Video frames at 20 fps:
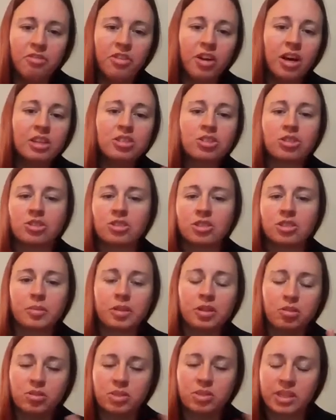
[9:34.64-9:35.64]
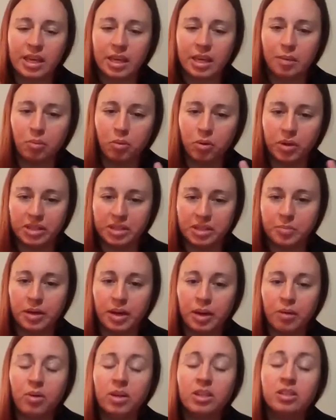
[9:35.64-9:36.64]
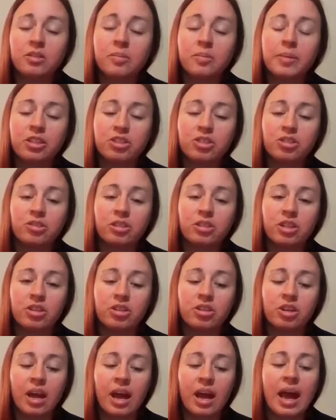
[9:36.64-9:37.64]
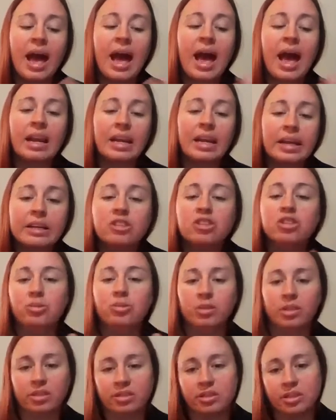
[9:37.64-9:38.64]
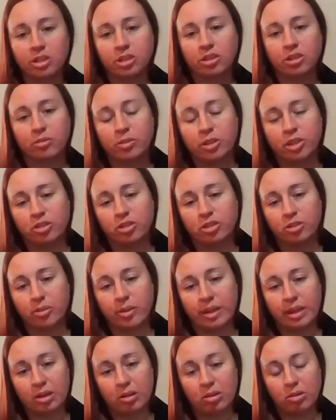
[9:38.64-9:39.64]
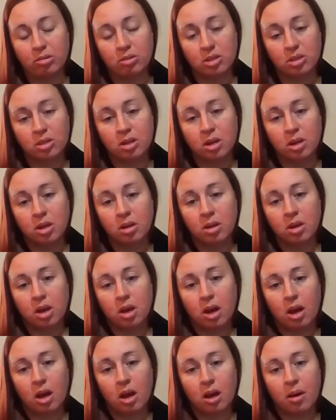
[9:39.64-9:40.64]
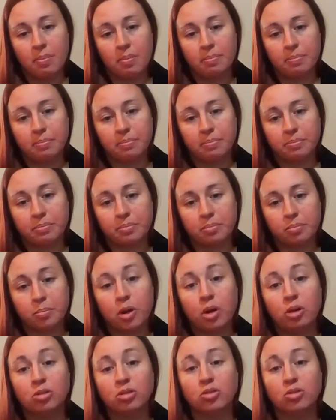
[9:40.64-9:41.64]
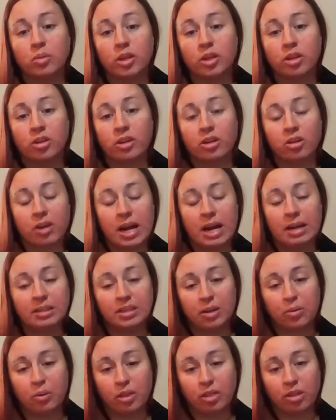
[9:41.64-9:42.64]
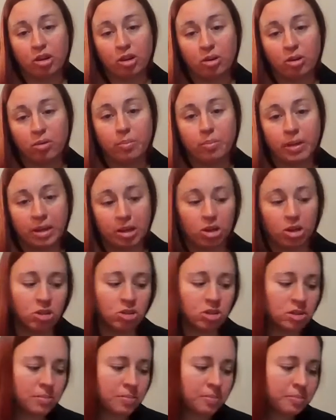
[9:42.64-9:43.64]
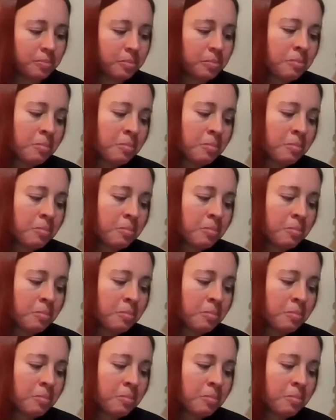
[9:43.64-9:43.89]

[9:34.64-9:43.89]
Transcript: foster some of those key points. But I want to make sure that you're adding to the discussion when you're doing those posts, when you're interacting with your peers.